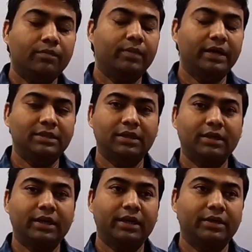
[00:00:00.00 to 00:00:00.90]

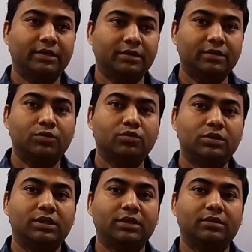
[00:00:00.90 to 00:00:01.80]
mentioned and
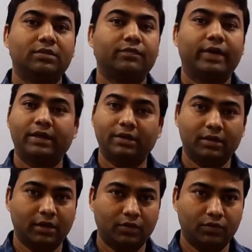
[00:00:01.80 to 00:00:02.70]
used in vector
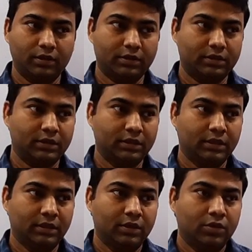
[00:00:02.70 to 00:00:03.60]
calculus.
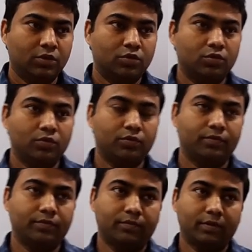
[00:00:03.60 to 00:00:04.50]
So
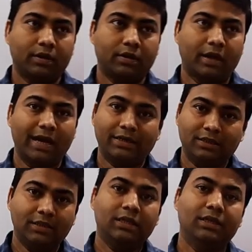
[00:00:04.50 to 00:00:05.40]
at
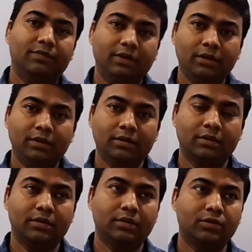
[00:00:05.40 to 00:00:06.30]
this level
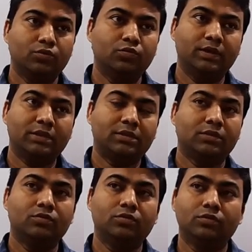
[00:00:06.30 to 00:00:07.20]

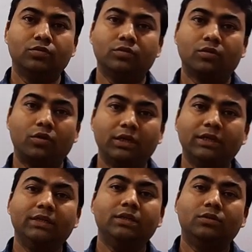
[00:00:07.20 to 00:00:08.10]
you
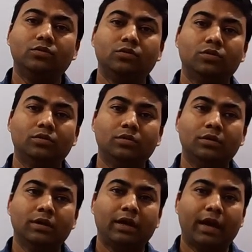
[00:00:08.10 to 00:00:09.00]
only need to know
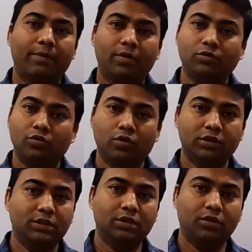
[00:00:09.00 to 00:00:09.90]
about
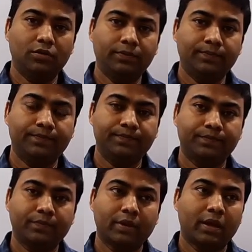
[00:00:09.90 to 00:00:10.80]
Gauss's law
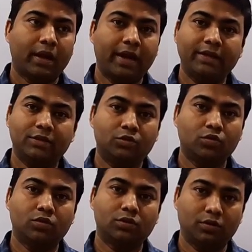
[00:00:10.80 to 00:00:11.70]
and
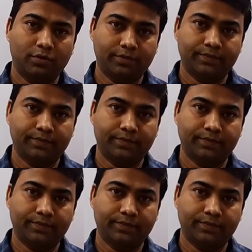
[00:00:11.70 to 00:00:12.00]
Stokes' law.